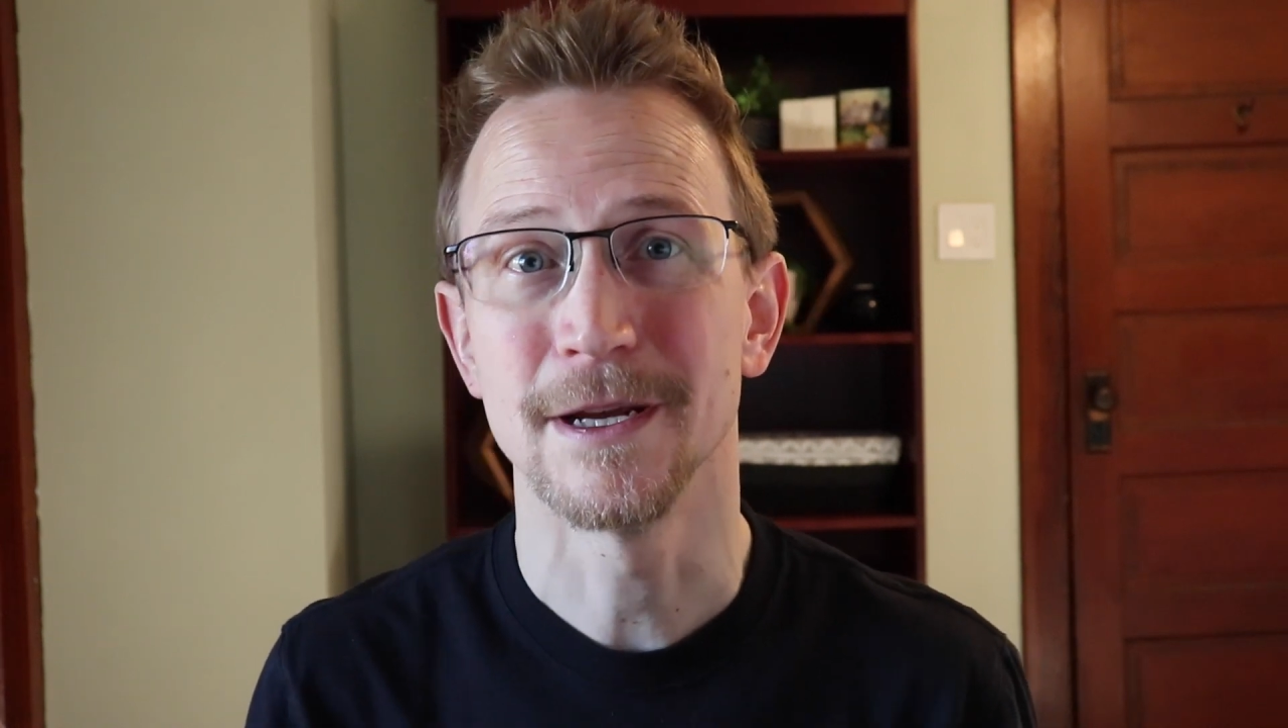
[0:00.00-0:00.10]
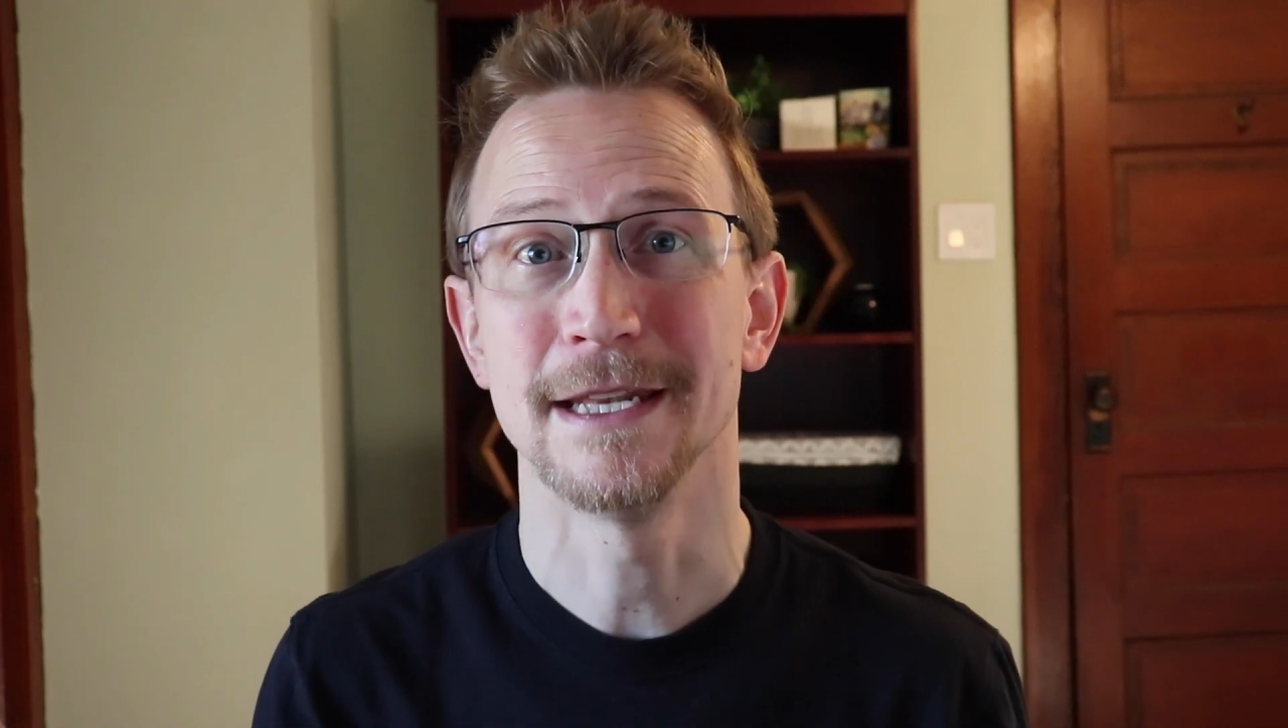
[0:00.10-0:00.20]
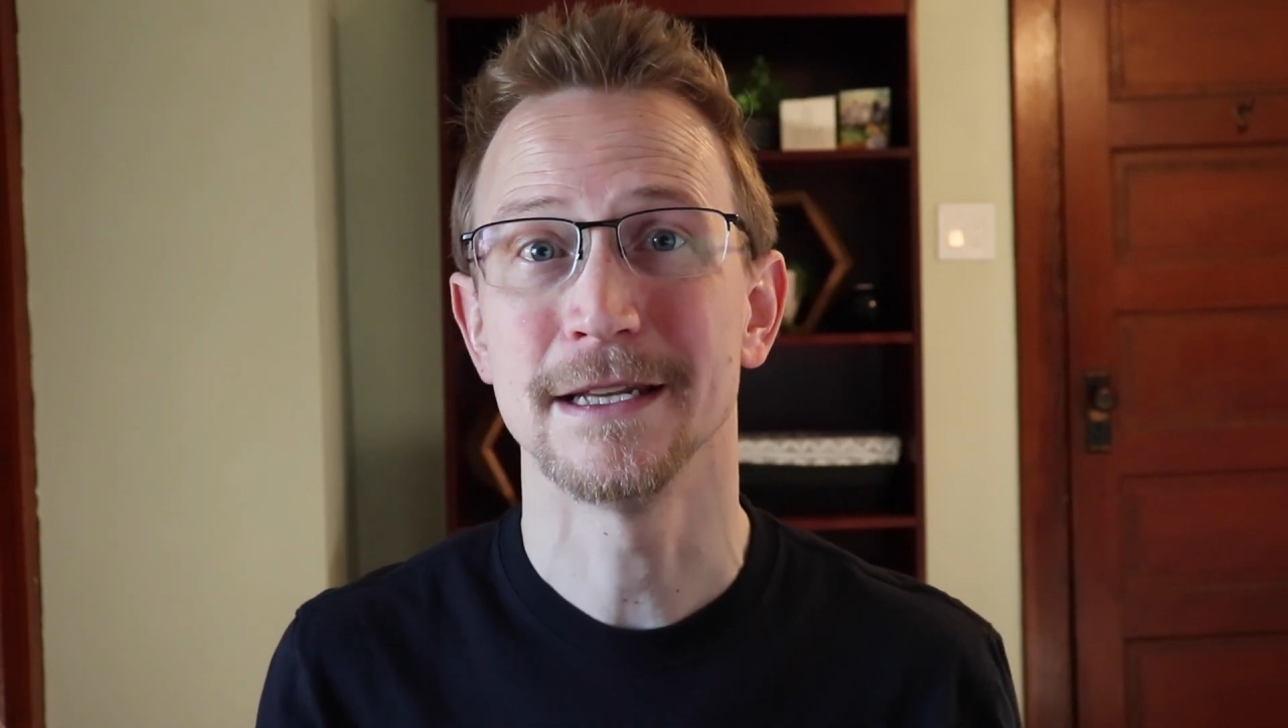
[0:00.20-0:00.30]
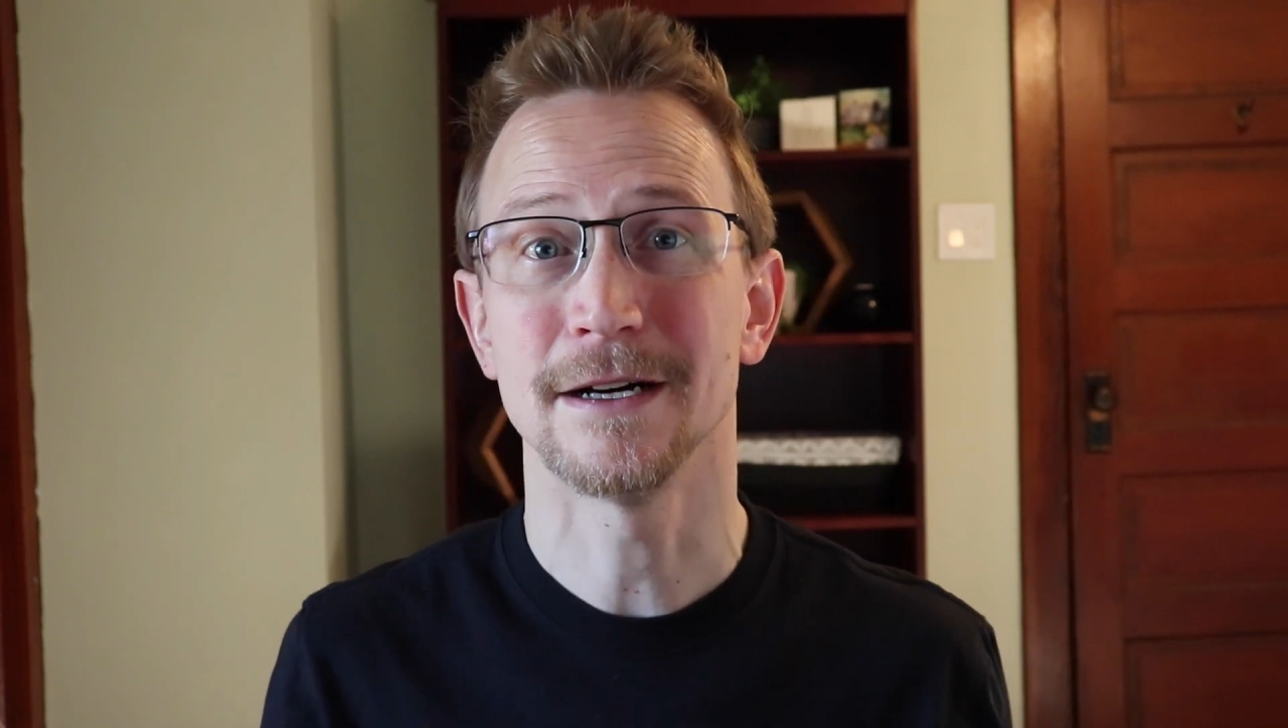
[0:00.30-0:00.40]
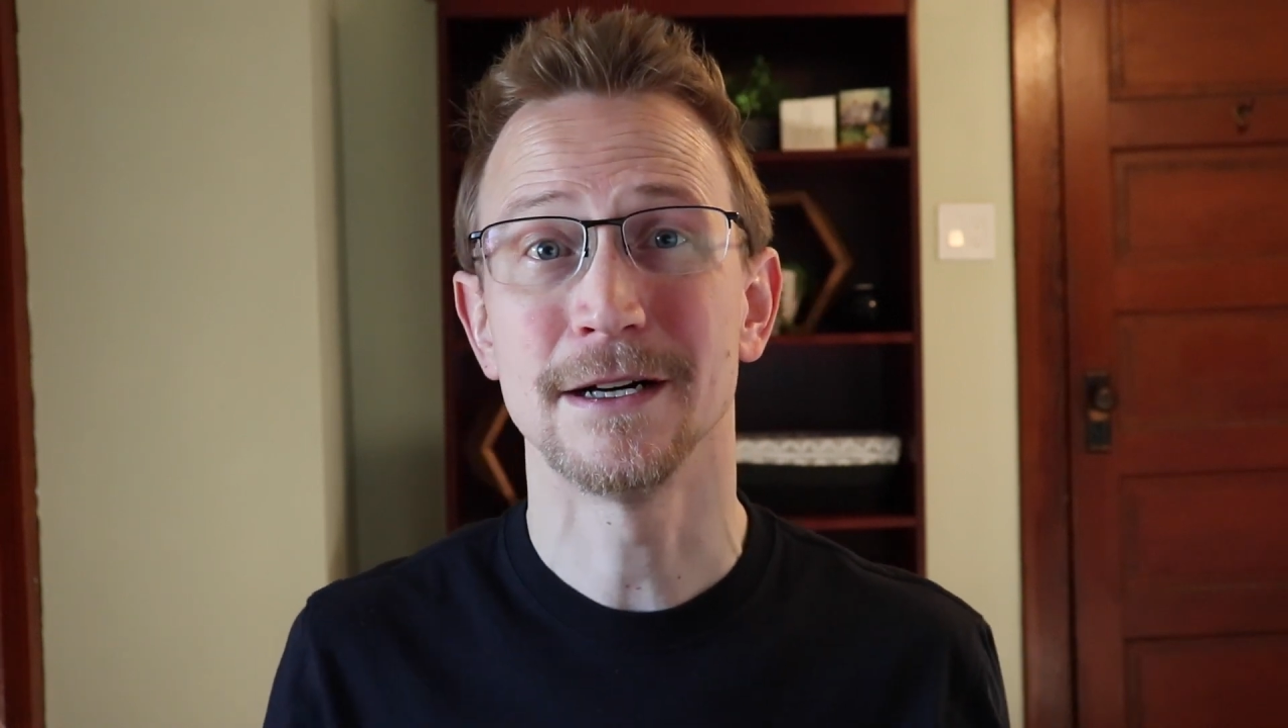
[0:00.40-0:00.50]

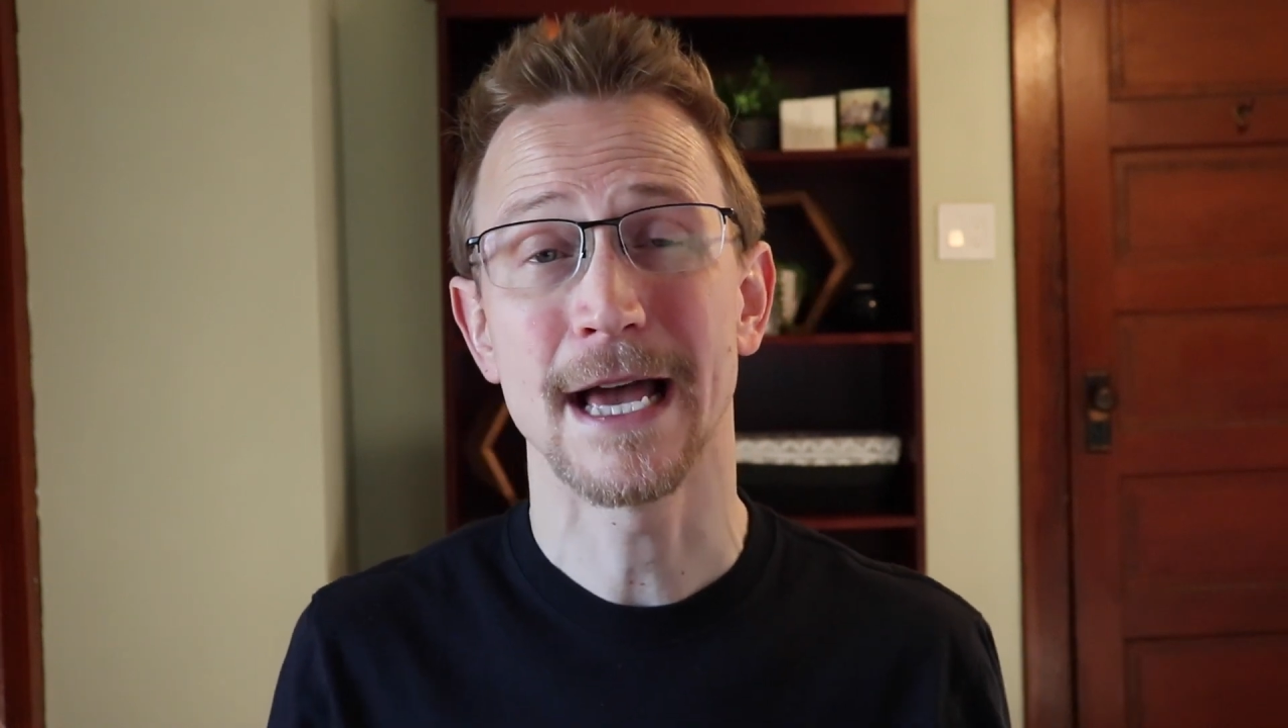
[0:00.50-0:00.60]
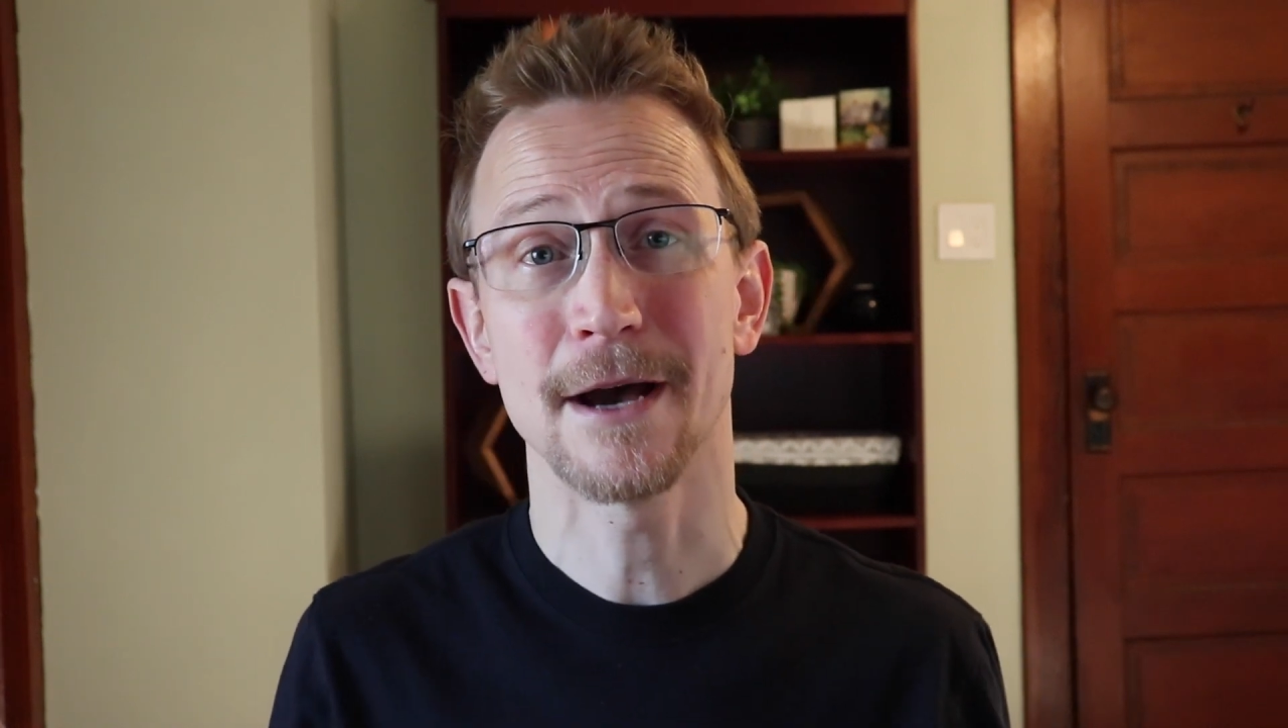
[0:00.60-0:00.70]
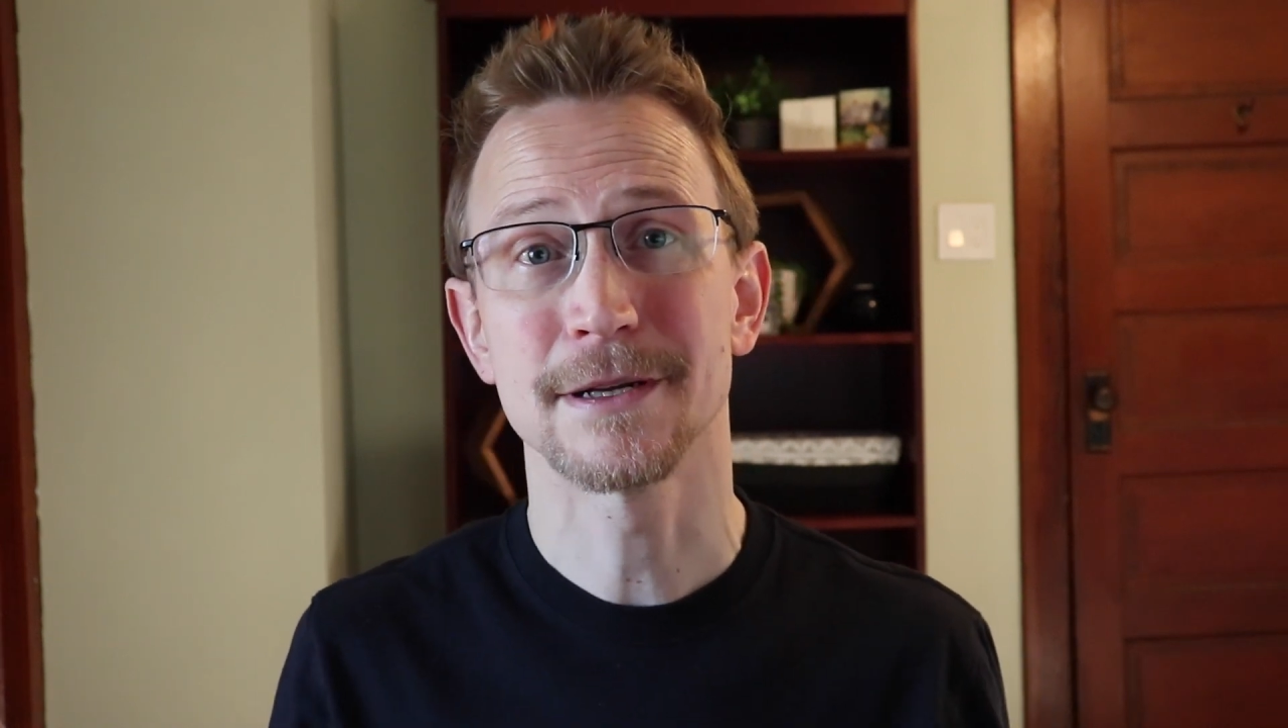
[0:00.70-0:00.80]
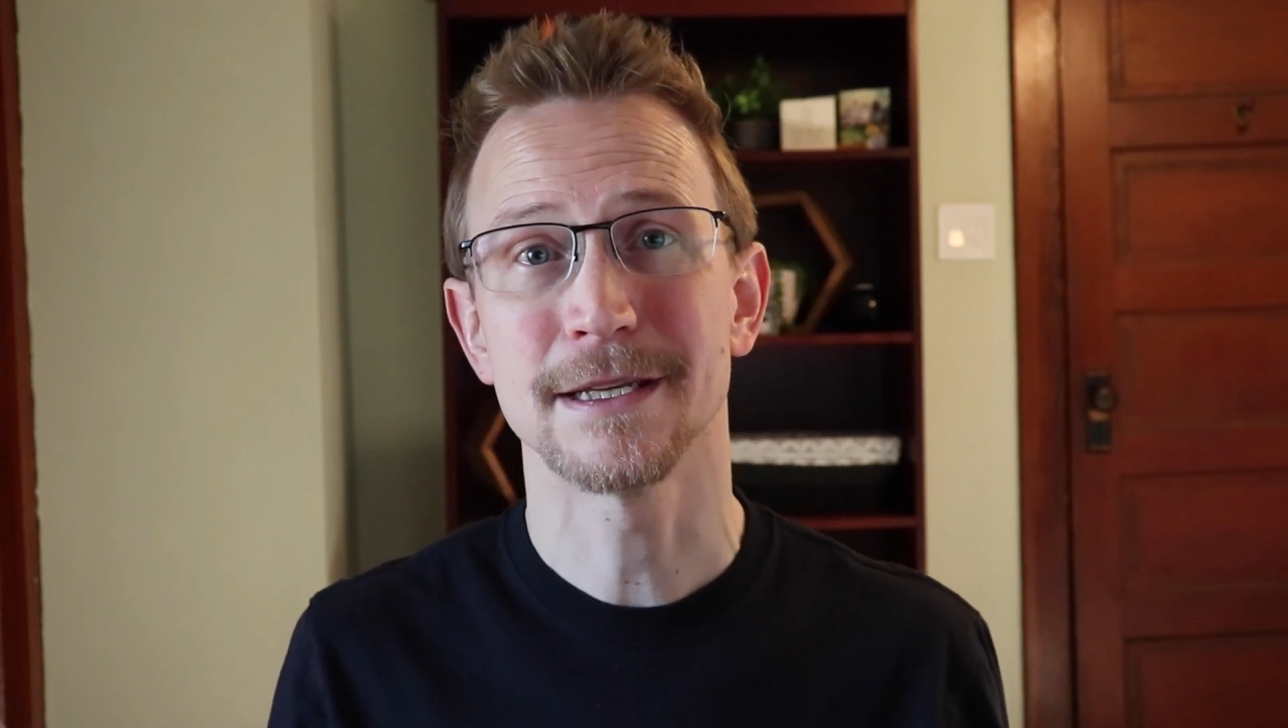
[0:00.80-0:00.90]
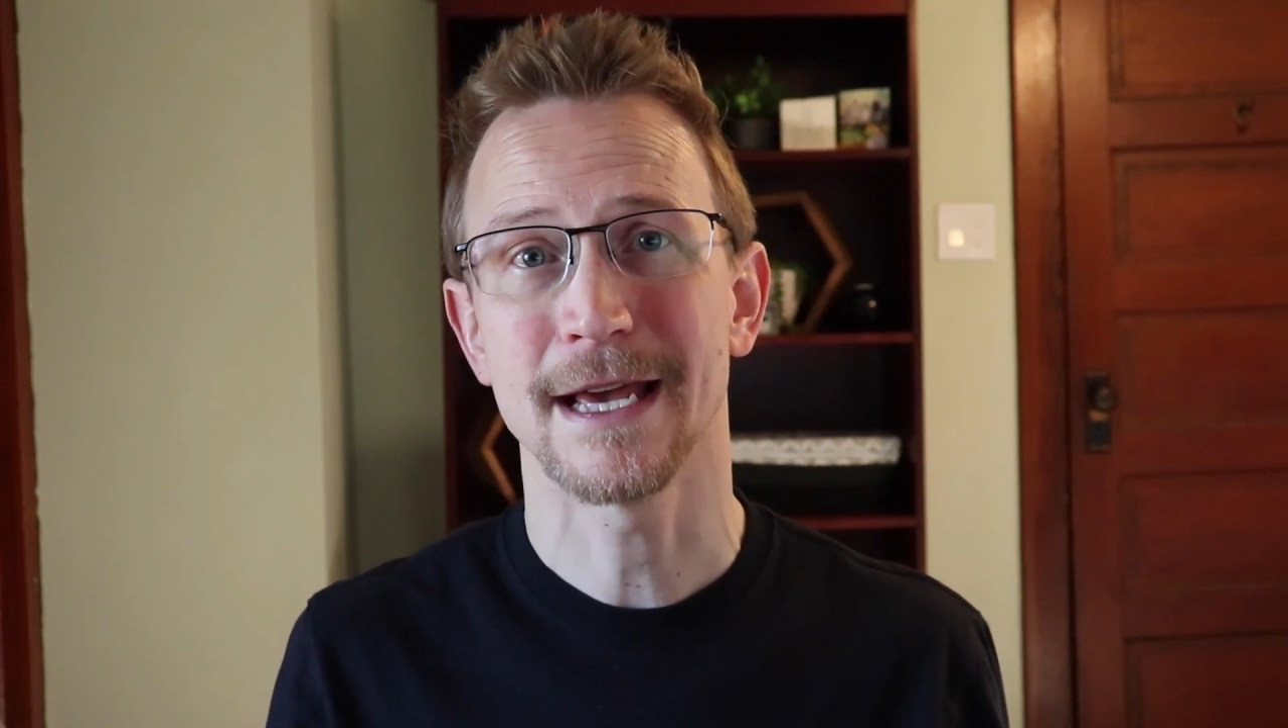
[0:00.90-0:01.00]
and how, to,